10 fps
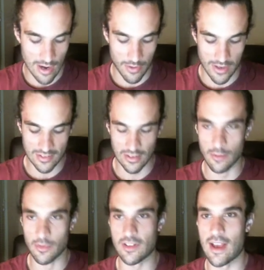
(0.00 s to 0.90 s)
recently
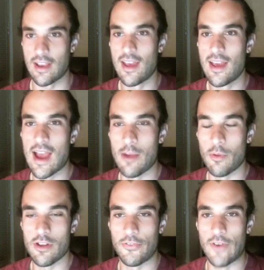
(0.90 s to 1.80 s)
and was like, hey,
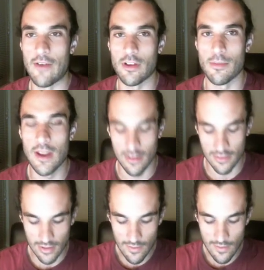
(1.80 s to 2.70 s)
what are your favorite comedians?